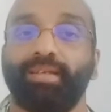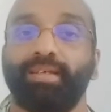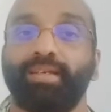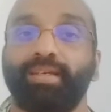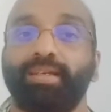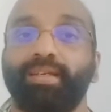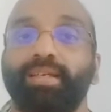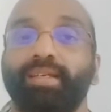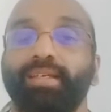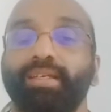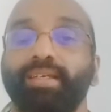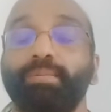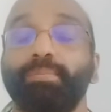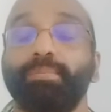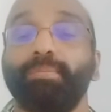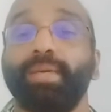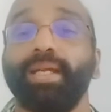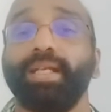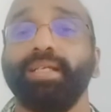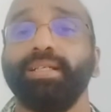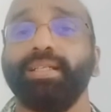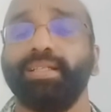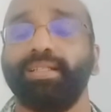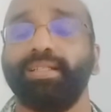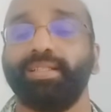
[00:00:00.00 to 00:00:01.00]
In
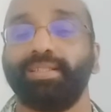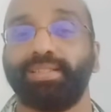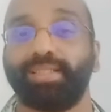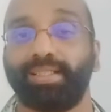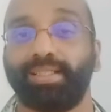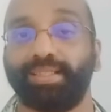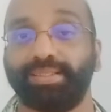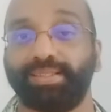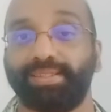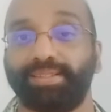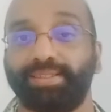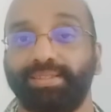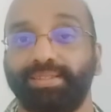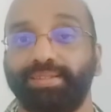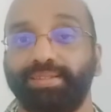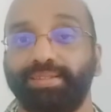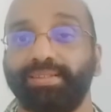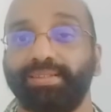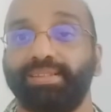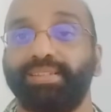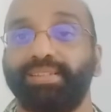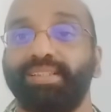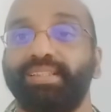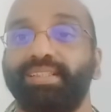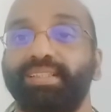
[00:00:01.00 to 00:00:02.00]
many
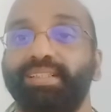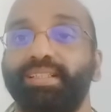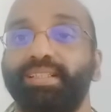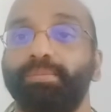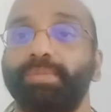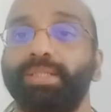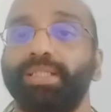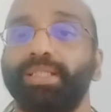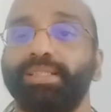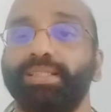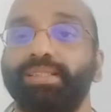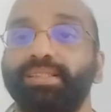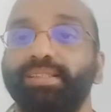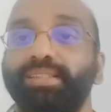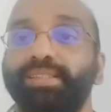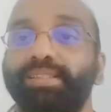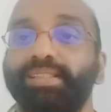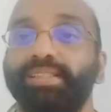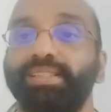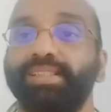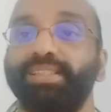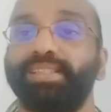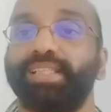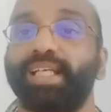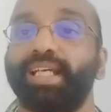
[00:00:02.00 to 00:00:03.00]
disasters,
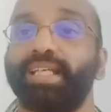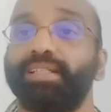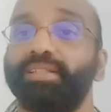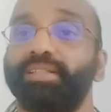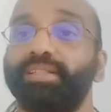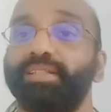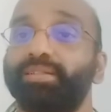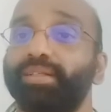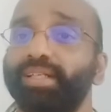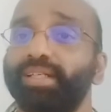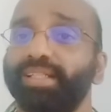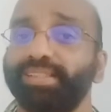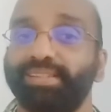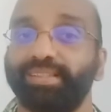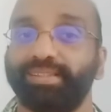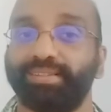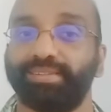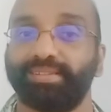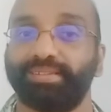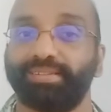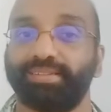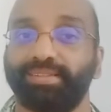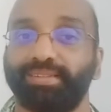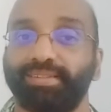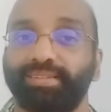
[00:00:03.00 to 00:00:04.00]
emergencies, and
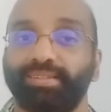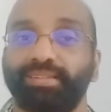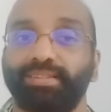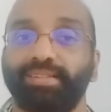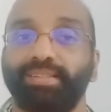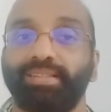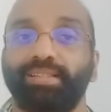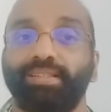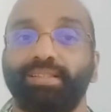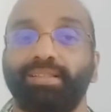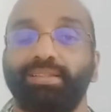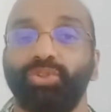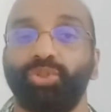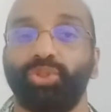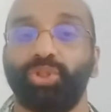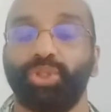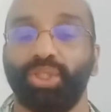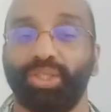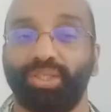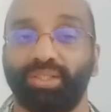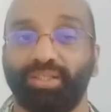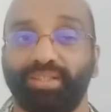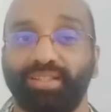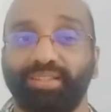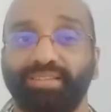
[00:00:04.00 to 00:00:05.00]
crises,
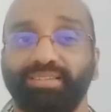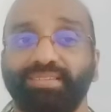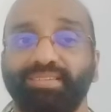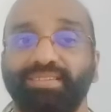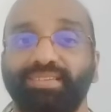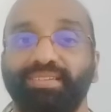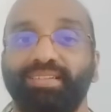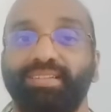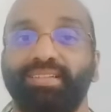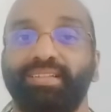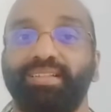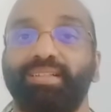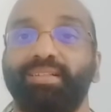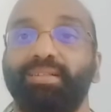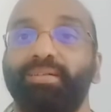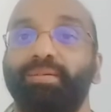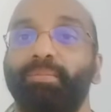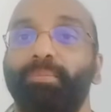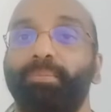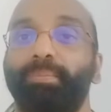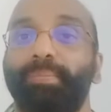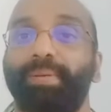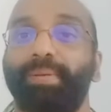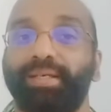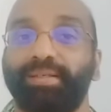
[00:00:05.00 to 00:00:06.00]
children,
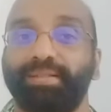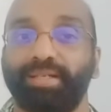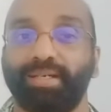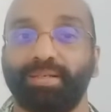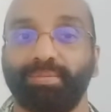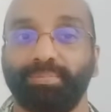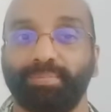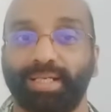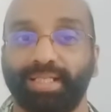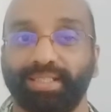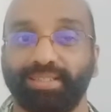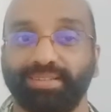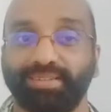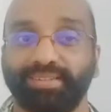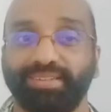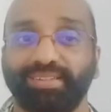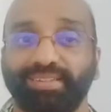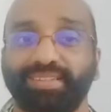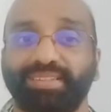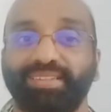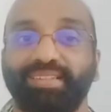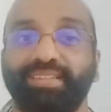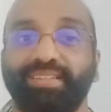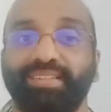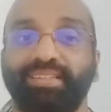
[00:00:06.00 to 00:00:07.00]
pregnant
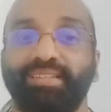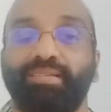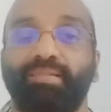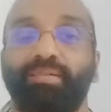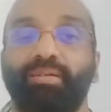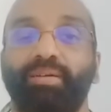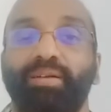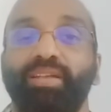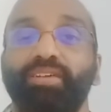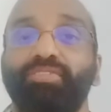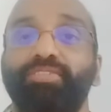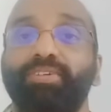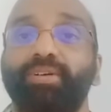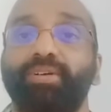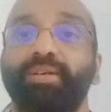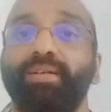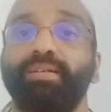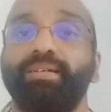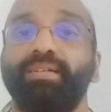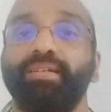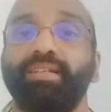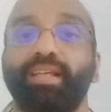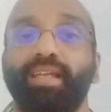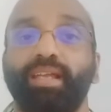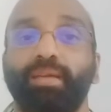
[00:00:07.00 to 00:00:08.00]
mothers,
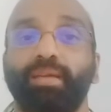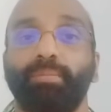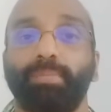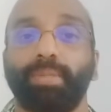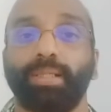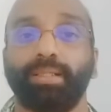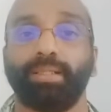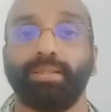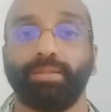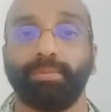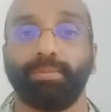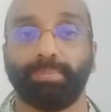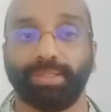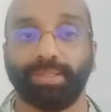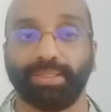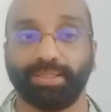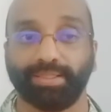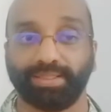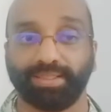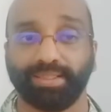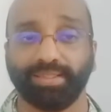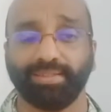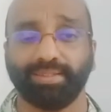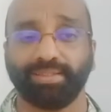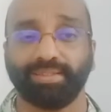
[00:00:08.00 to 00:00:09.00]
differently abled
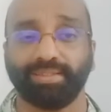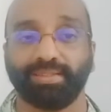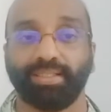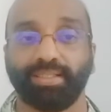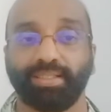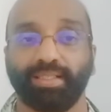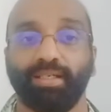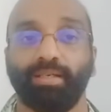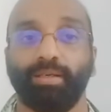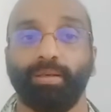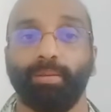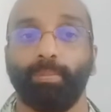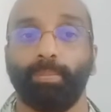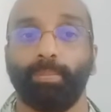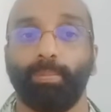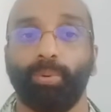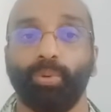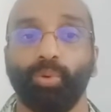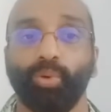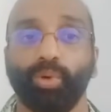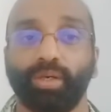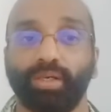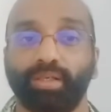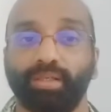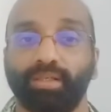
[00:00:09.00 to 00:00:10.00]
persons,
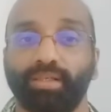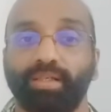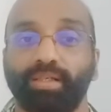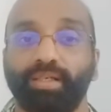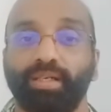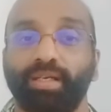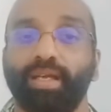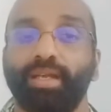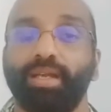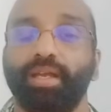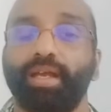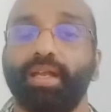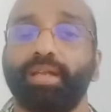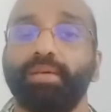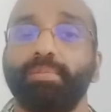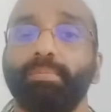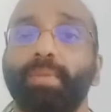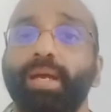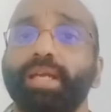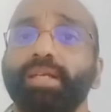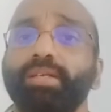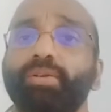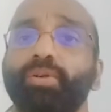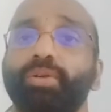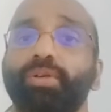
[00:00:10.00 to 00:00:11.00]
poor, and
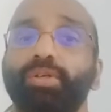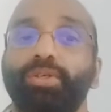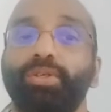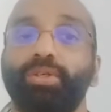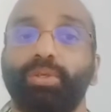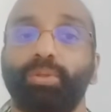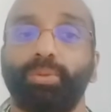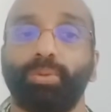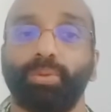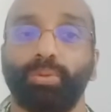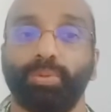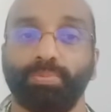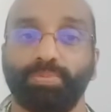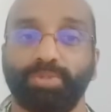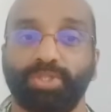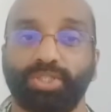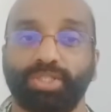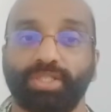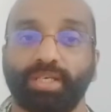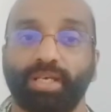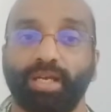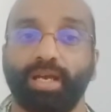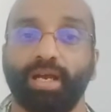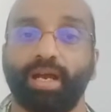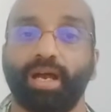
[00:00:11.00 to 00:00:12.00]
minority
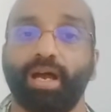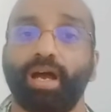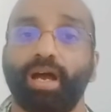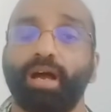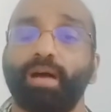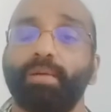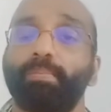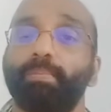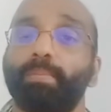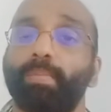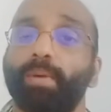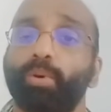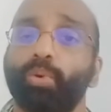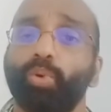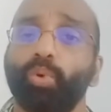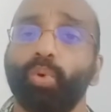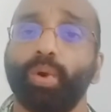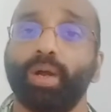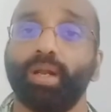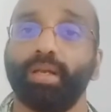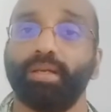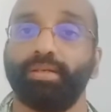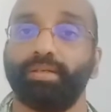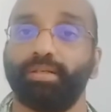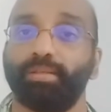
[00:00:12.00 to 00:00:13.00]
groups are more
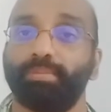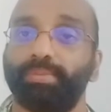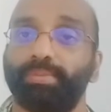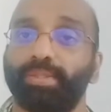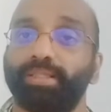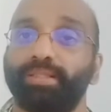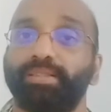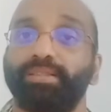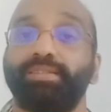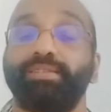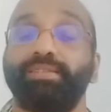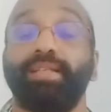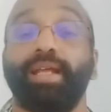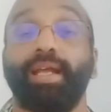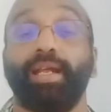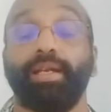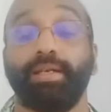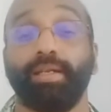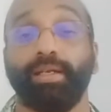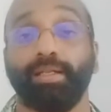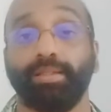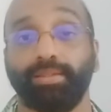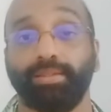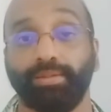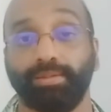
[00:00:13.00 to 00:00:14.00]
vulnerable than
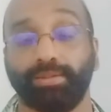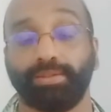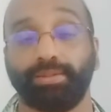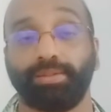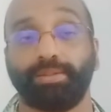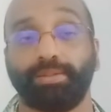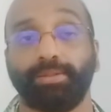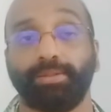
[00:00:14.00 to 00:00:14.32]
others.